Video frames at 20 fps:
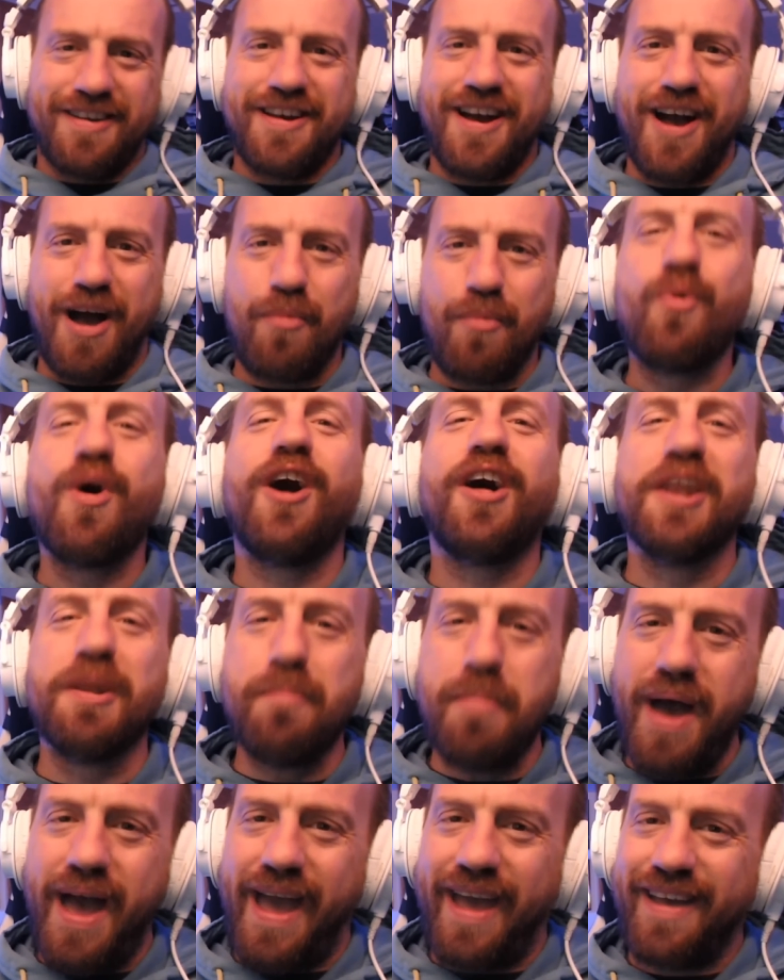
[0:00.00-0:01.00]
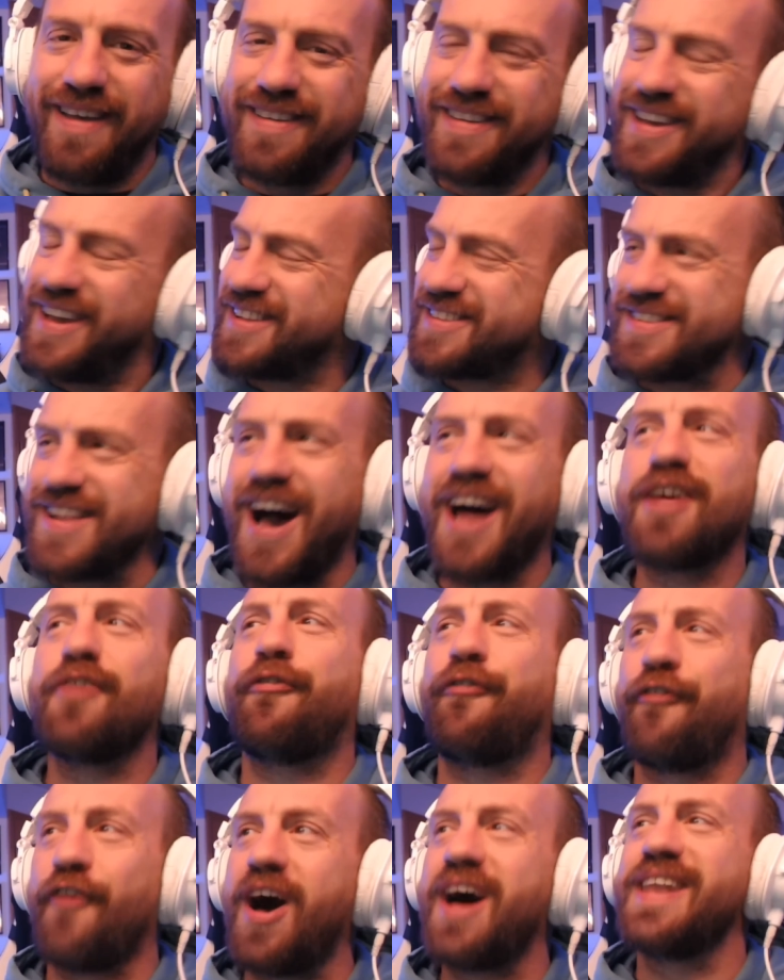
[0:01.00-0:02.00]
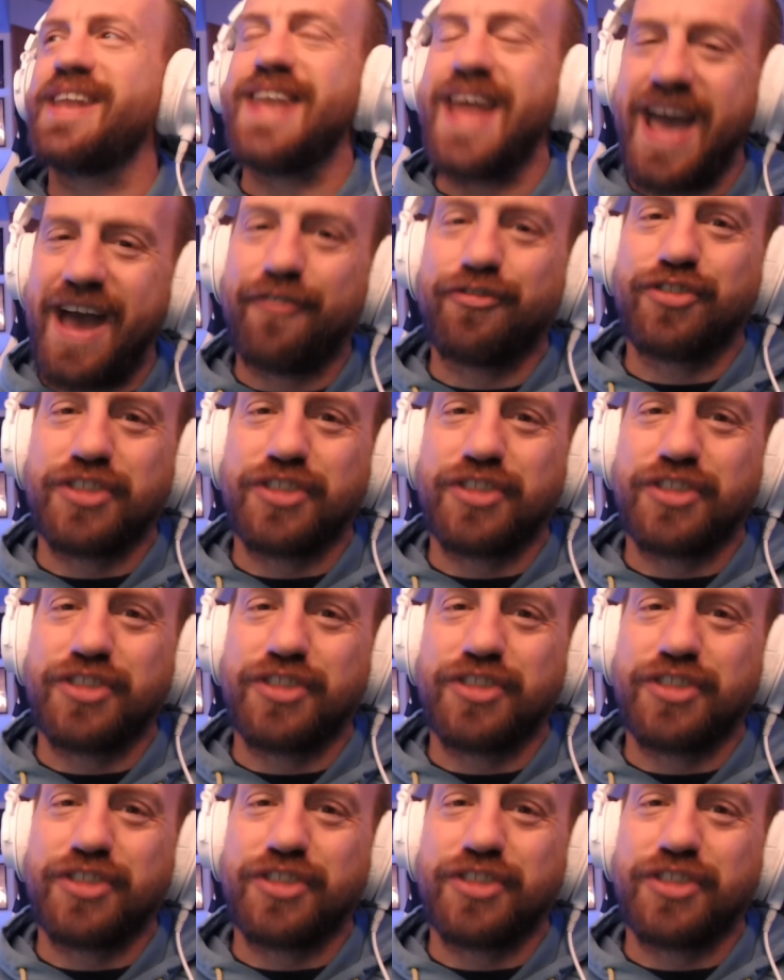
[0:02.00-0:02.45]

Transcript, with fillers: I'm willing to bet it's not a FuhNaff